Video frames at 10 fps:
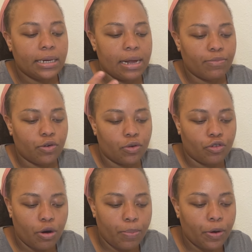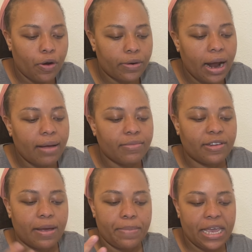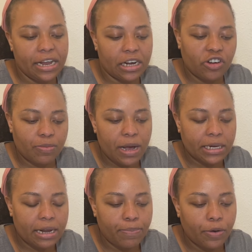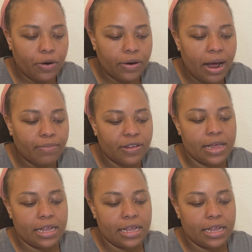some doctoral programs, some English master programs,